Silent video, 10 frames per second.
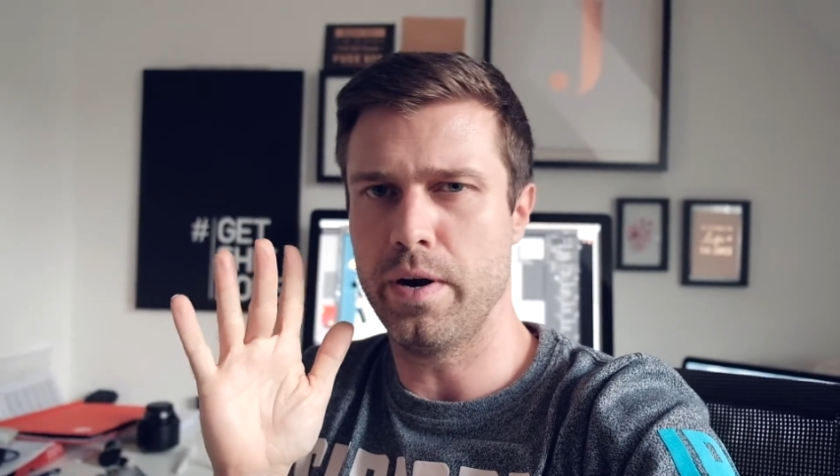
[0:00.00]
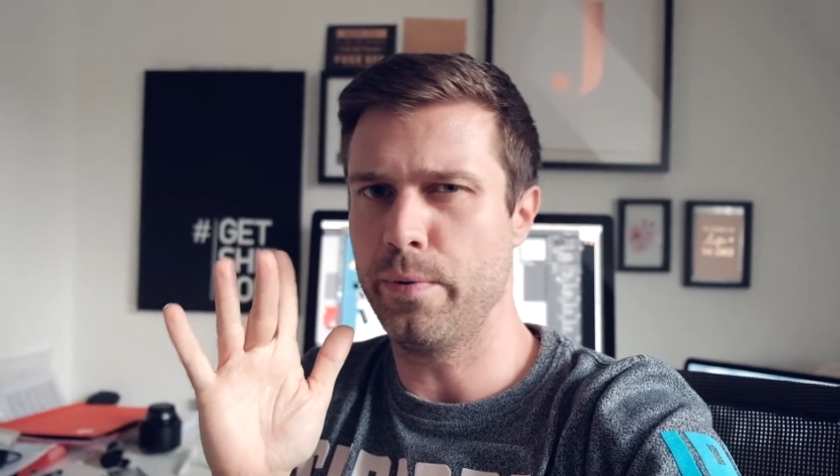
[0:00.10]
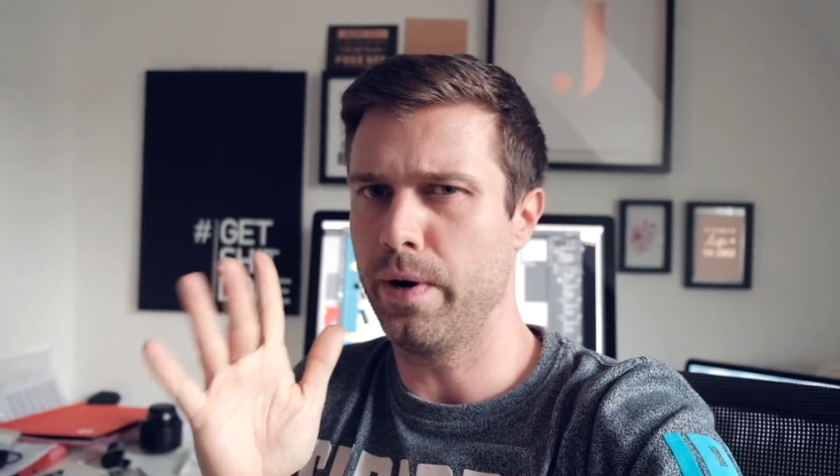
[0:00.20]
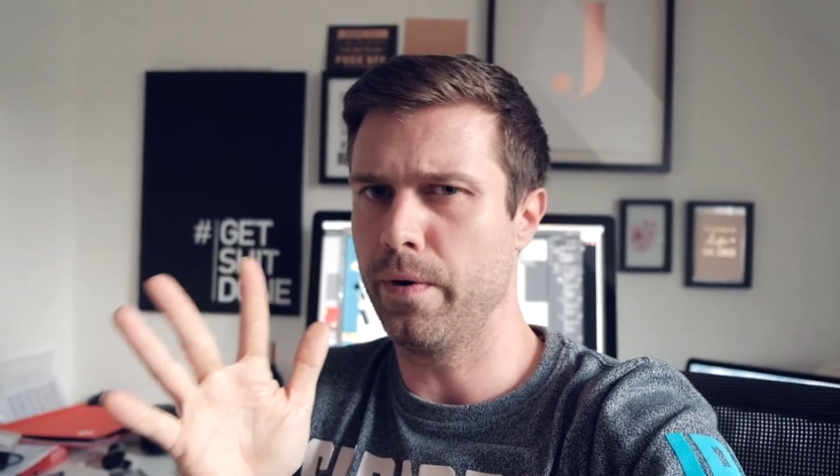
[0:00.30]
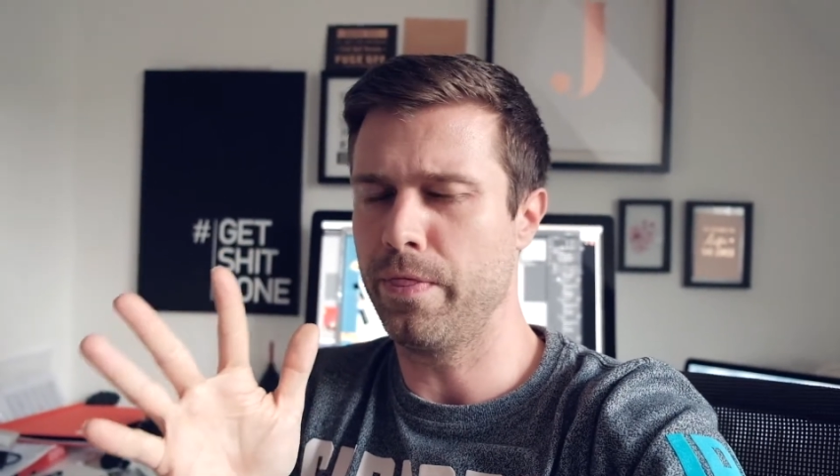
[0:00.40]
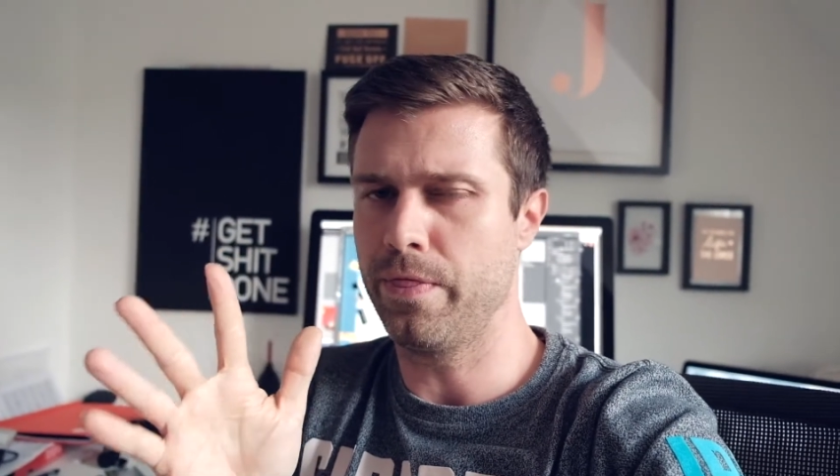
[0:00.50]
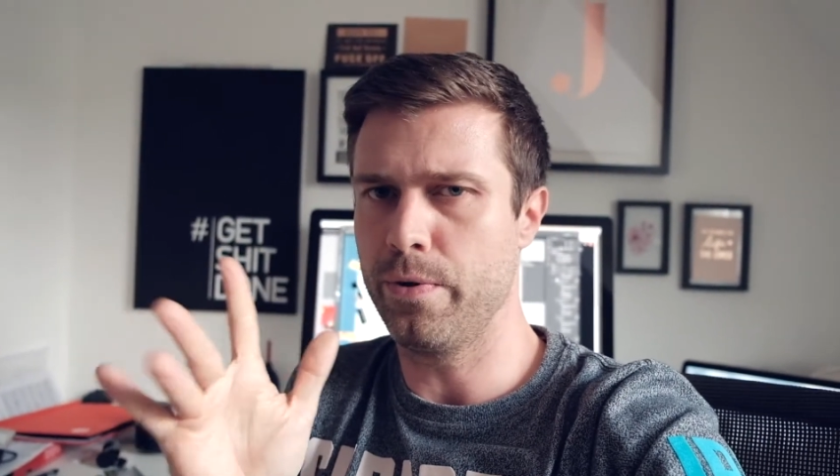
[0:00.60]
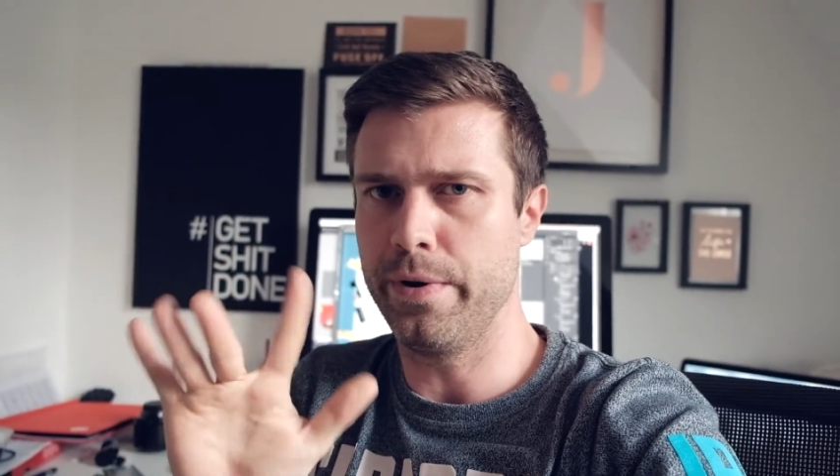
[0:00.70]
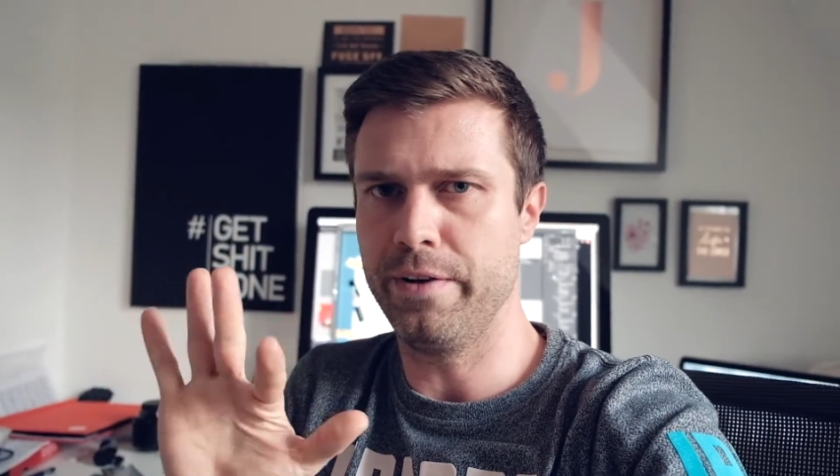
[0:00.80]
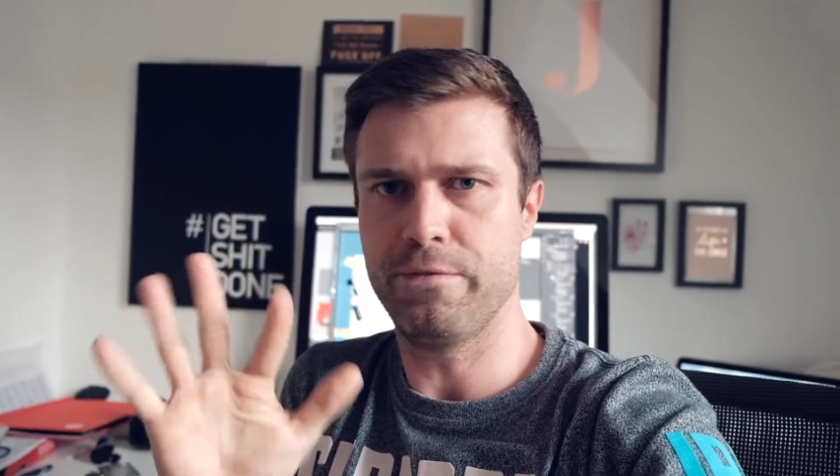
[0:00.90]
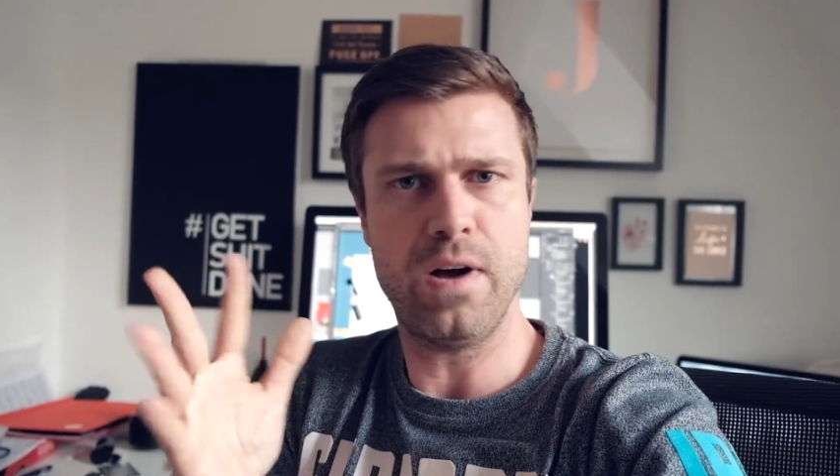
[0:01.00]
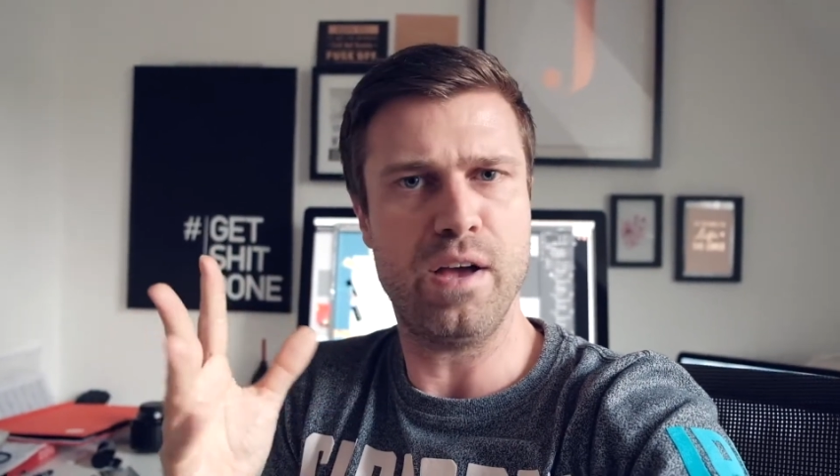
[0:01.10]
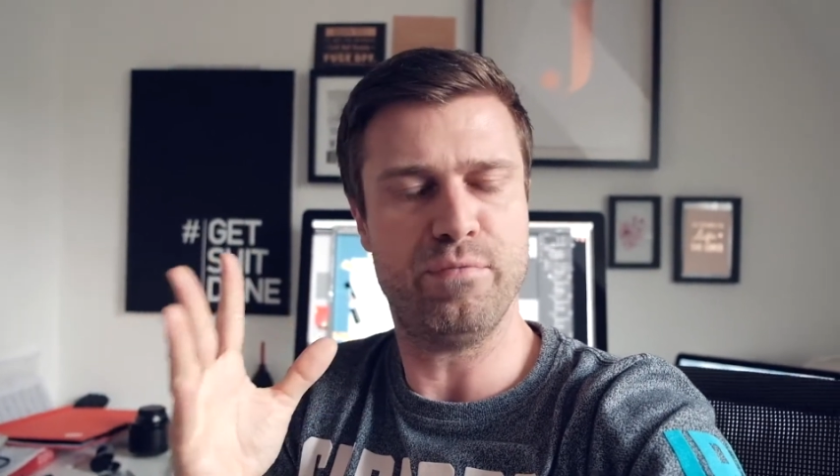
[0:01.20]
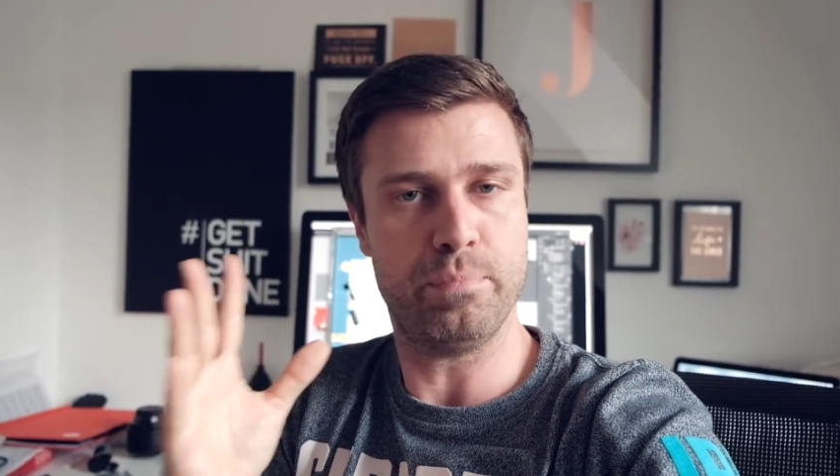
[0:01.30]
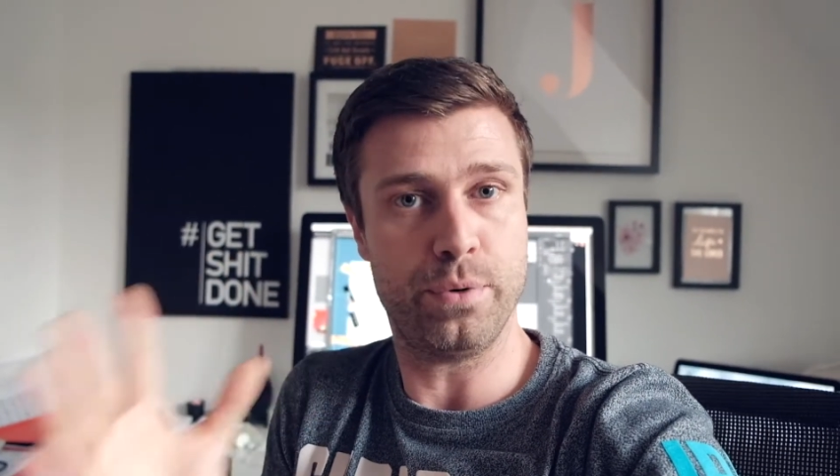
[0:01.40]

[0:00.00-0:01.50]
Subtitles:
around 35